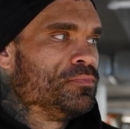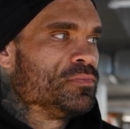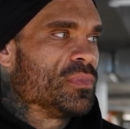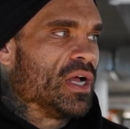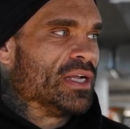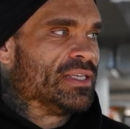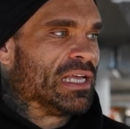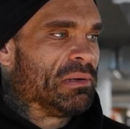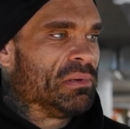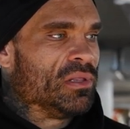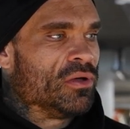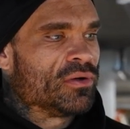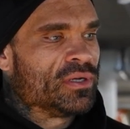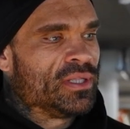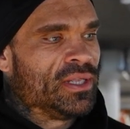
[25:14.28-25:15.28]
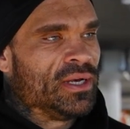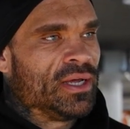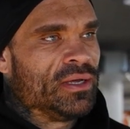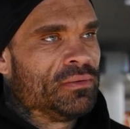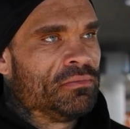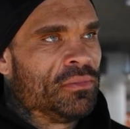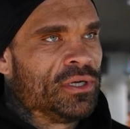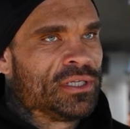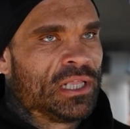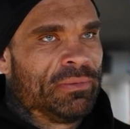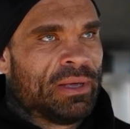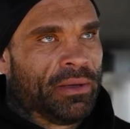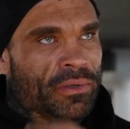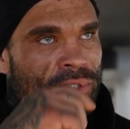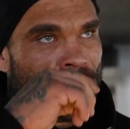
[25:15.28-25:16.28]
I take a bit longer than most other
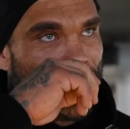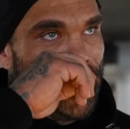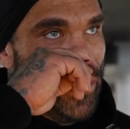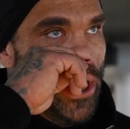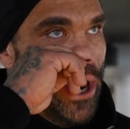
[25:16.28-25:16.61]
people to